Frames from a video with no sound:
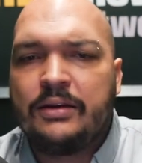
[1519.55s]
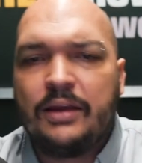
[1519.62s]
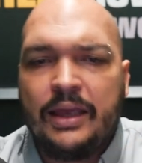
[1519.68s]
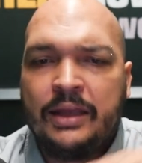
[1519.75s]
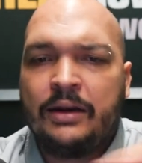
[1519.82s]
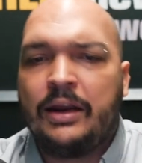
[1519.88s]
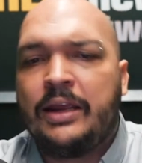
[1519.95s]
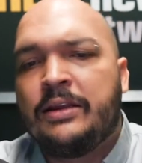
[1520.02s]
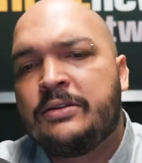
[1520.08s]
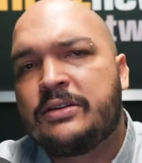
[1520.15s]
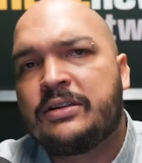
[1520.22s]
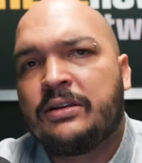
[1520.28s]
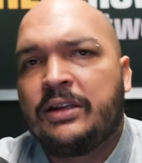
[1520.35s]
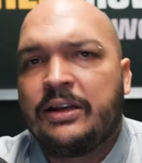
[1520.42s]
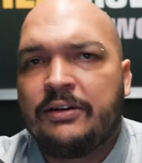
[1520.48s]
in, in
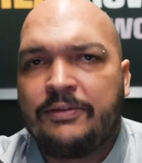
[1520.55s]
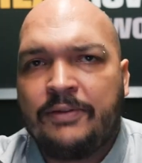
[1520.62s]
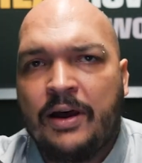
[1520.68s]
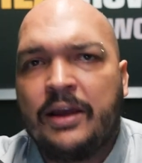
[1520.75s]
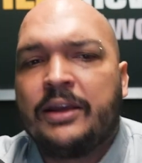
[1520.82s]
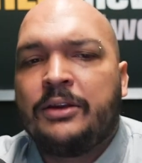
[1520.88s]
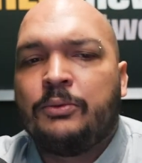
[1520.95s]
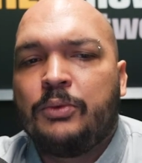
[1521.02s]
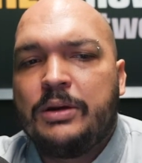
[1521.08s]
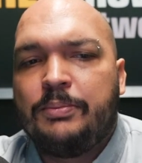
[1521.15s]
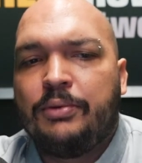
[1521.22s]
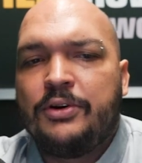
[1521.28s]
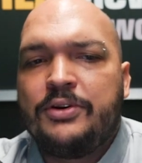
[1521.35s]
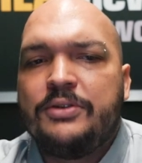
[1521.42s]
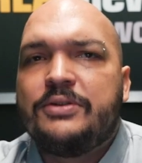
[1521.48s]
solidifying and
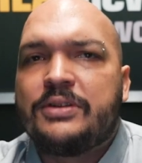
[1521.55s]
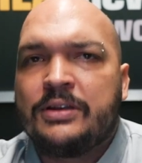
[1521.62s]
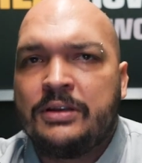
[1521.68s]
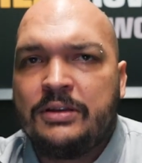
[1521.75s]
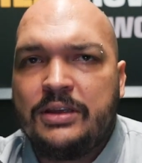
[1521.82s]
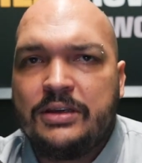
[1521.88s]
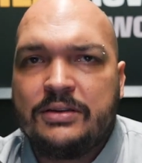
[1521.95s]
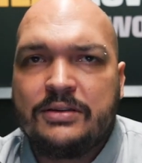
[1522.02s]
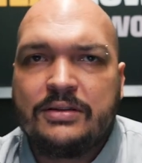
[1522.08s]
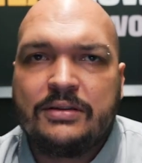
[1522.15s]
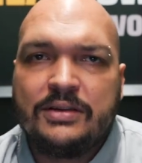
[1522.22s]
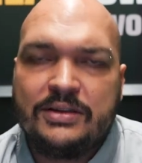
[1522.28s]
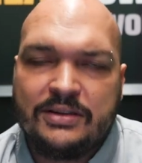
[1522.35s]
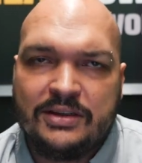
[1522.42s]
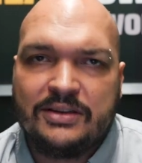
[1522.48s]
reproducing these,
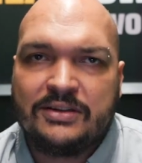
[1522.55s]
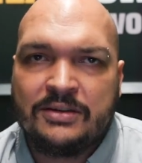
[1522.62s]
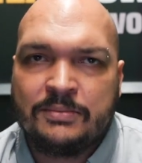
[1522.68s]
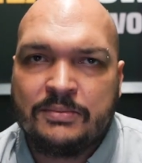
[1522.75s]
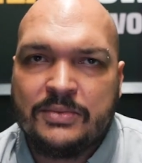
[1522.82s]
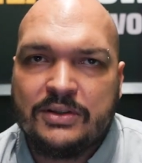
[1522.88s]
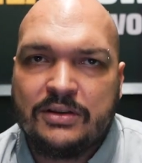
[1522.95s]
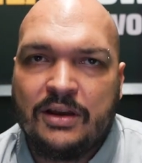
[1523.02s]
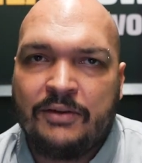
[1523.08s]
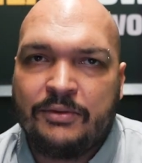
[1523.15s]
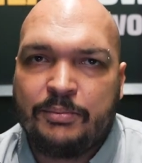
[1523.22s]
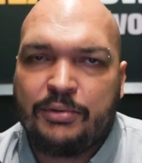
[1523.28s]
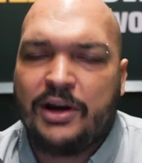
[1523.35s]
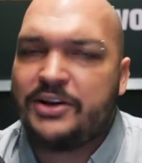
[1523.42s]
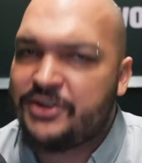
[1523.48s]
these systems of
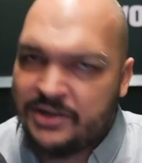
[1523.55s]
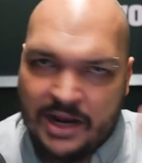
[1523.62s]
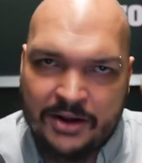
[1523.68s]
oppression?